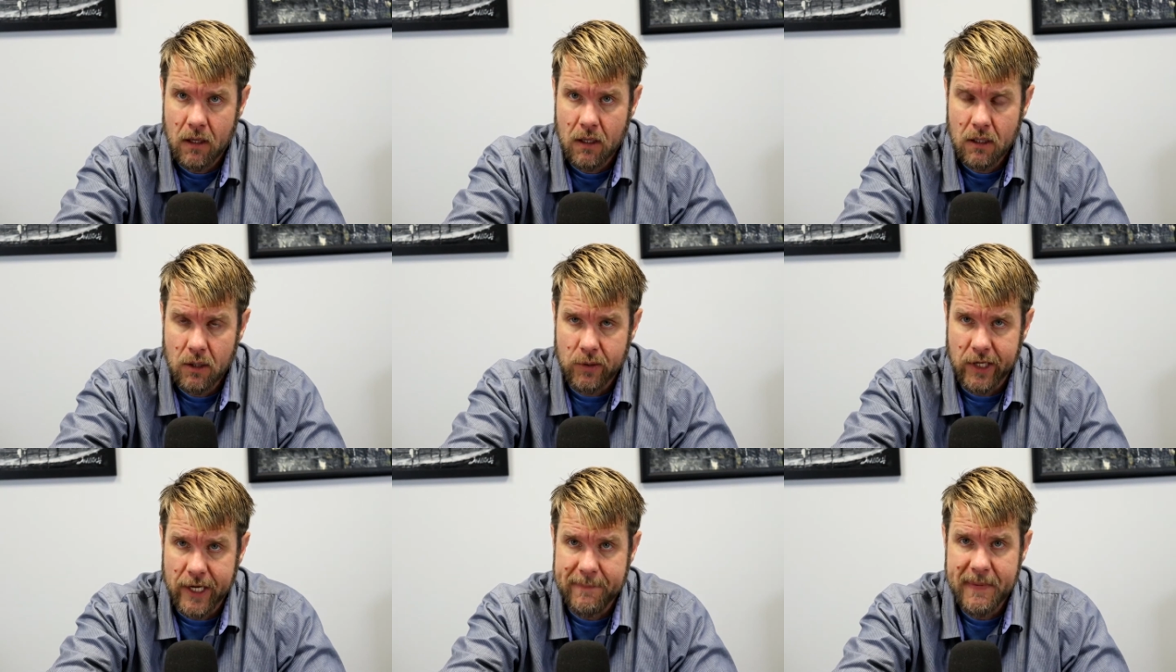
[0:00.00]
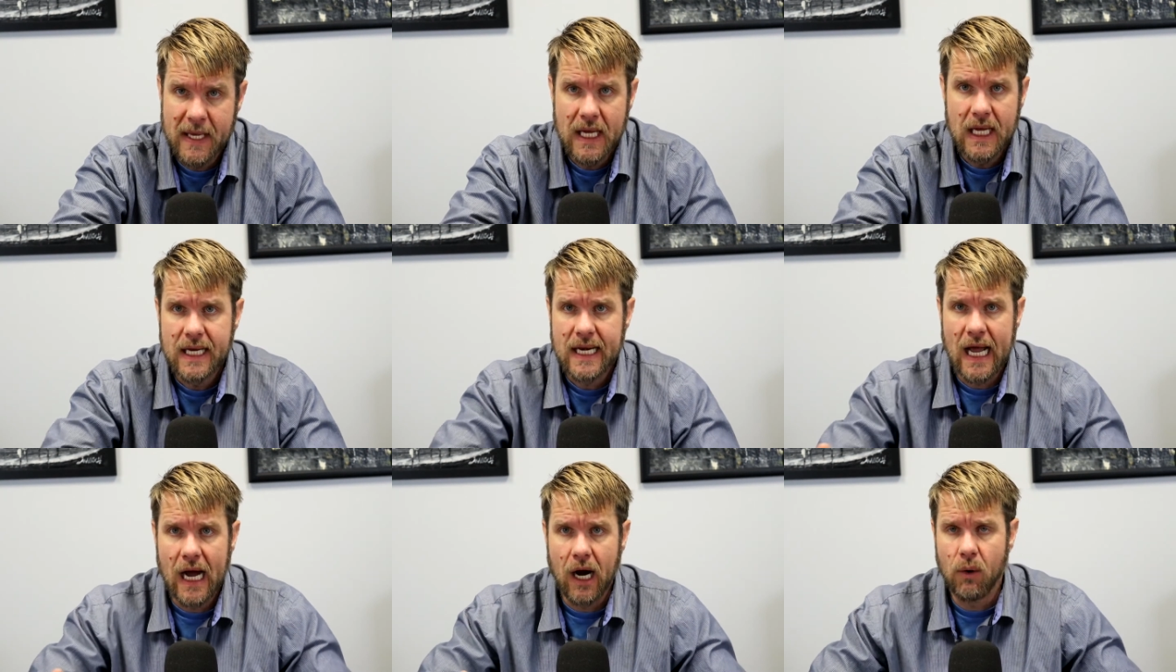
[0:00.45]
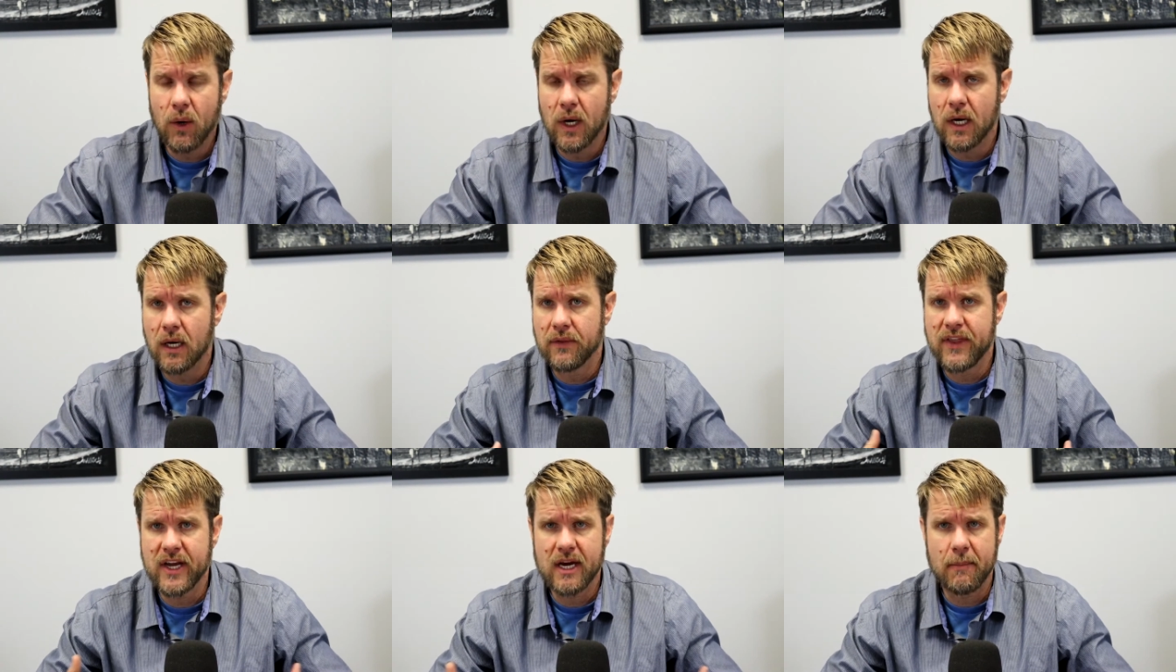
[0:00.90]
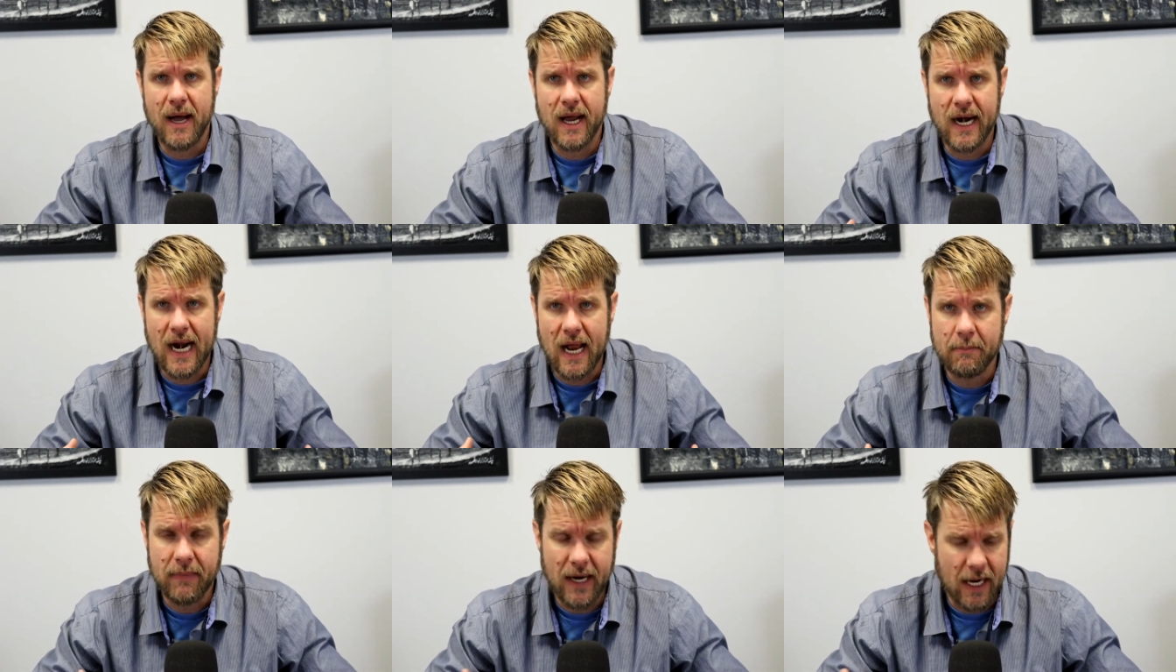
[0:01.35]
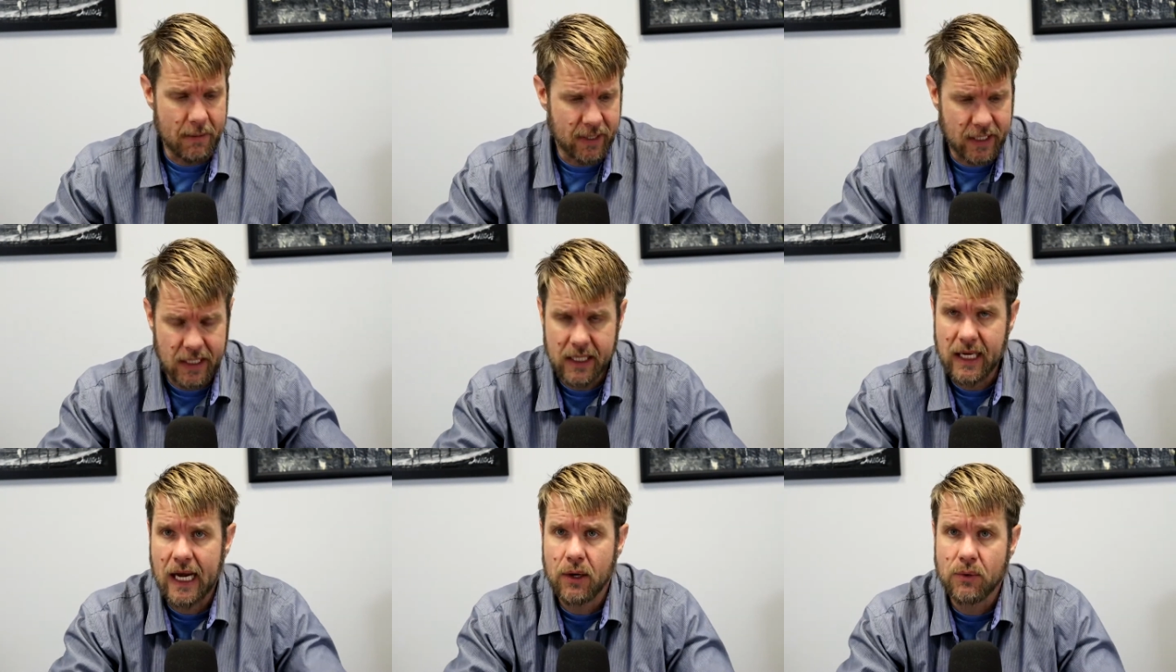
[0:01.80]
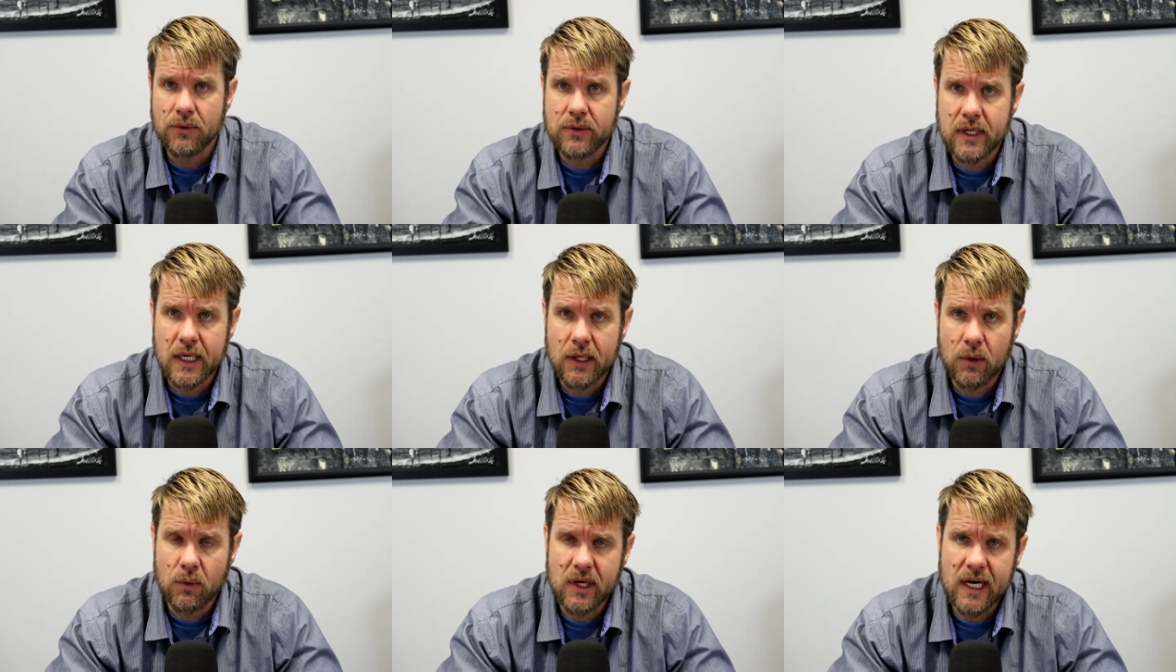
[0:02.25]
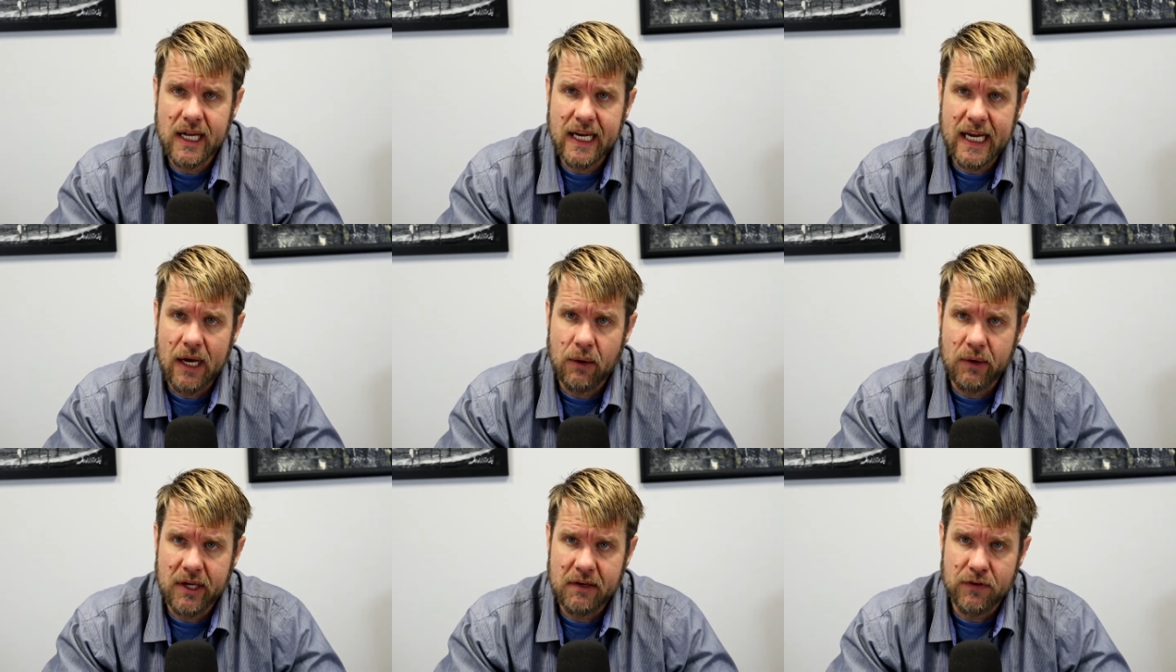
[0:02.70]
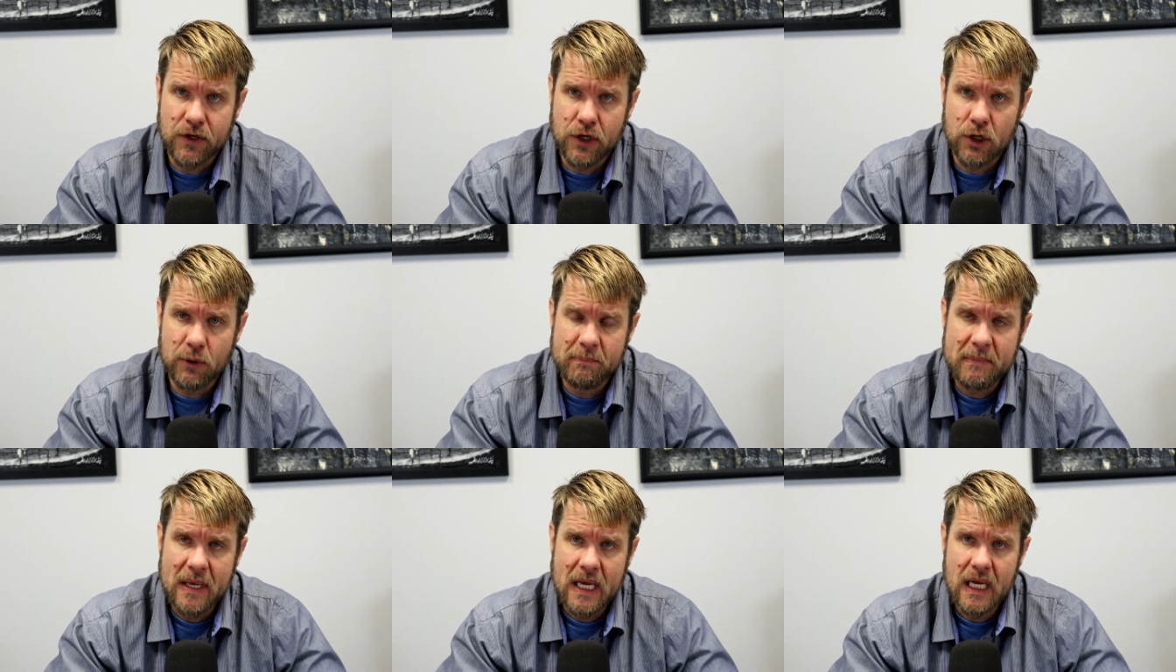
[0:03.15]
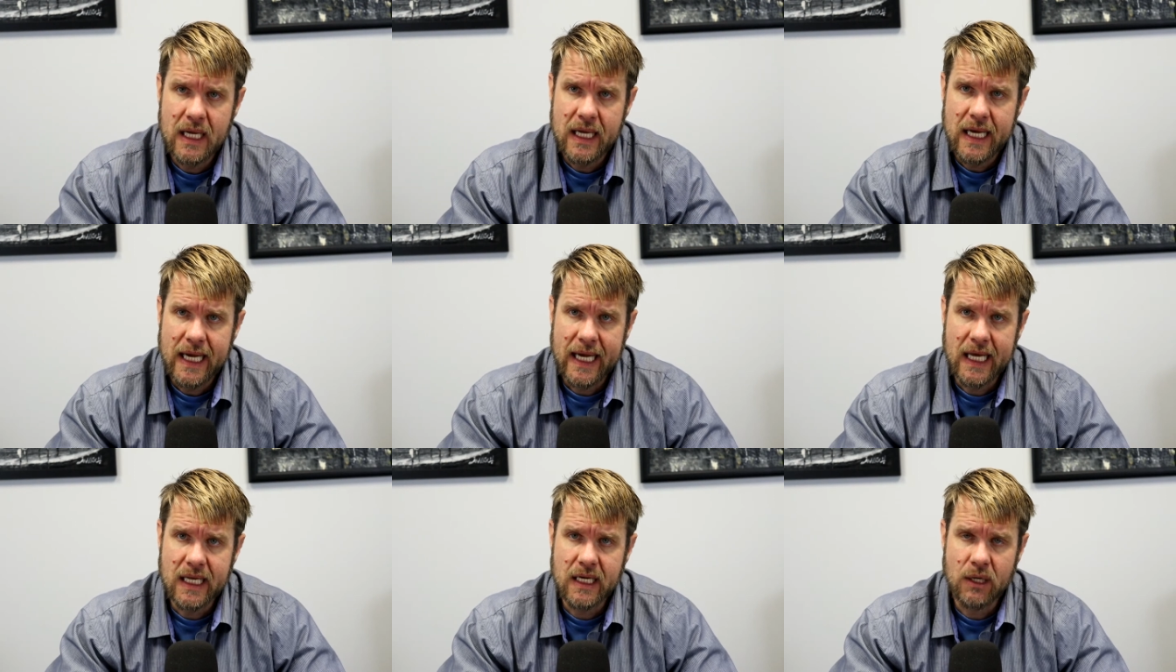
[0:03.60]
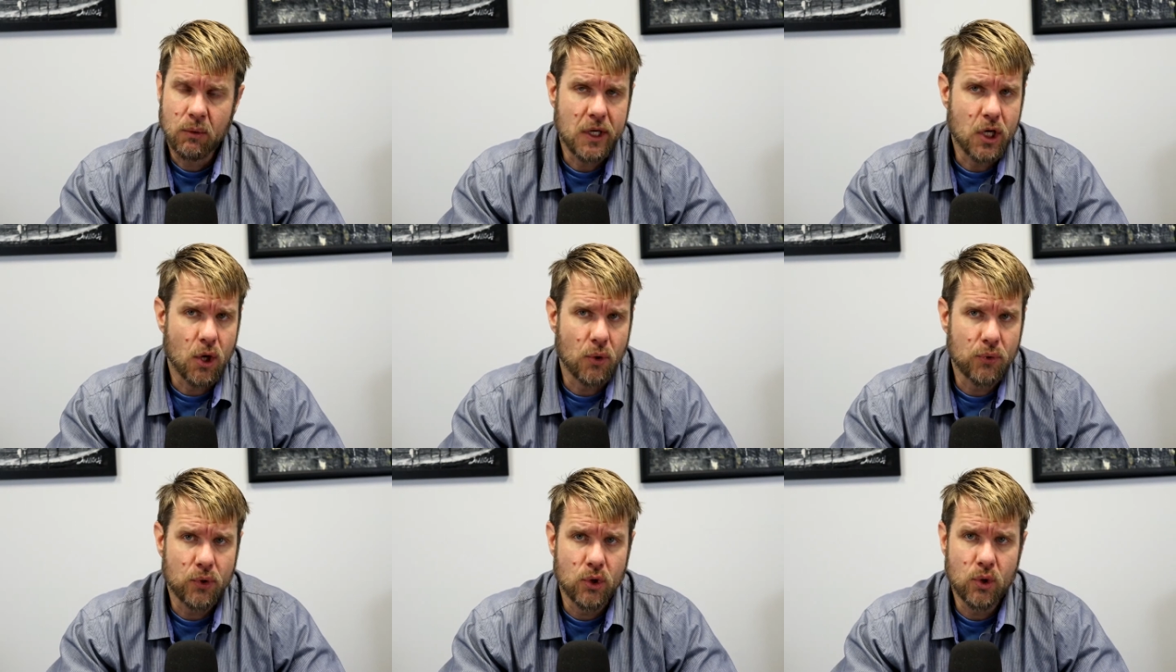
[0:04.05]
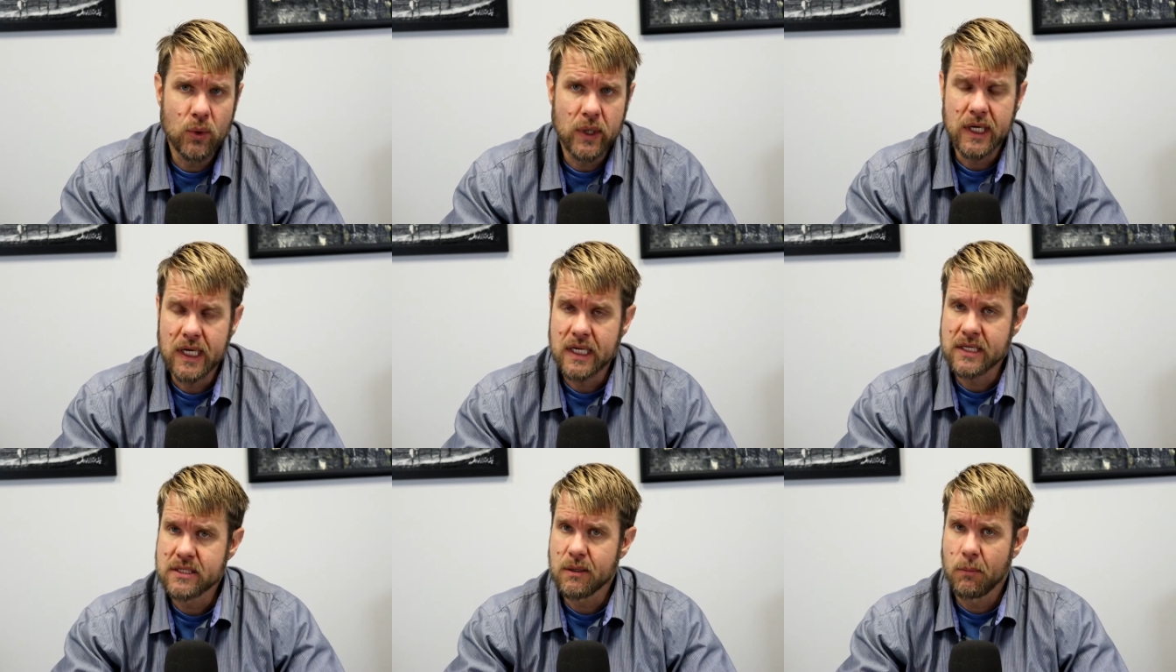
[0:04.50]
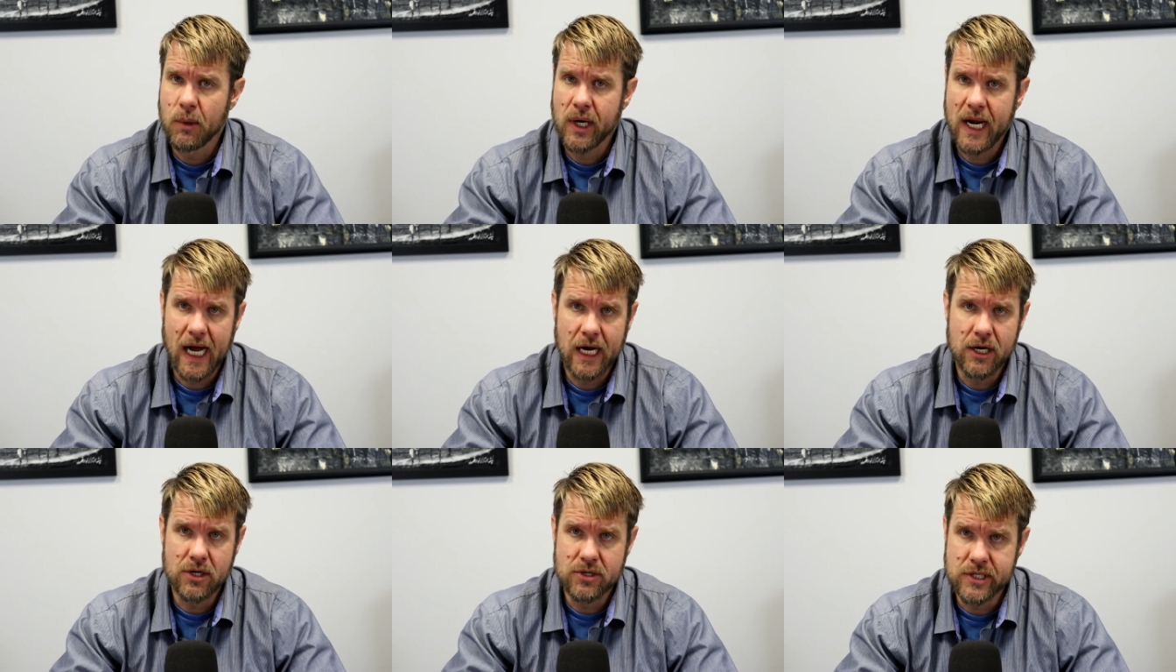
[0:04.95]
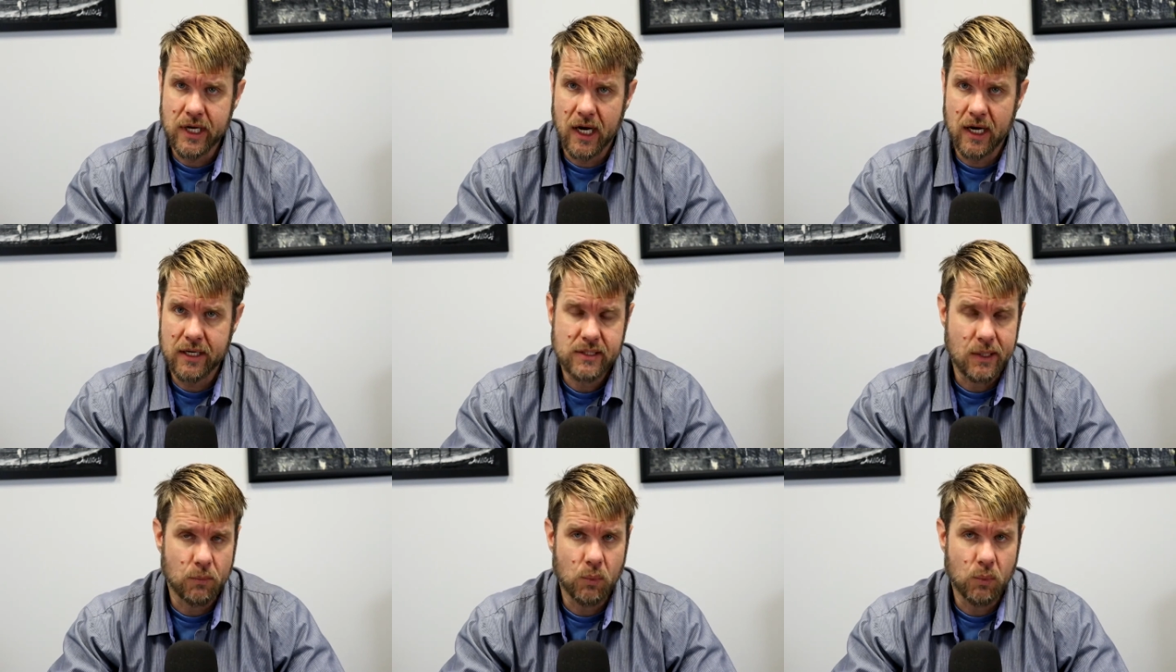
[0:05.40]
Okay, now think about it. I'm an accountant. I own an accounting firm, and we go through and someone hires us.